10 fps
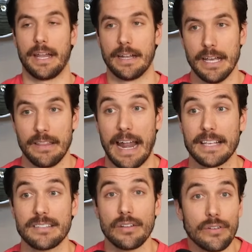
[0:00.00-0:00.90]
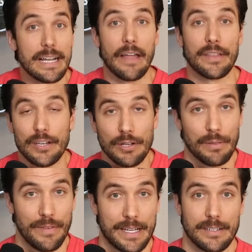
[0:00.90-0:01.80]
And that has literally nothing to do
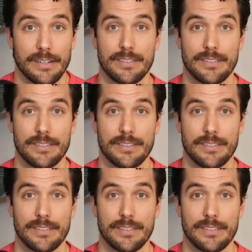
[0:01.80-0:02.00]
with Victor.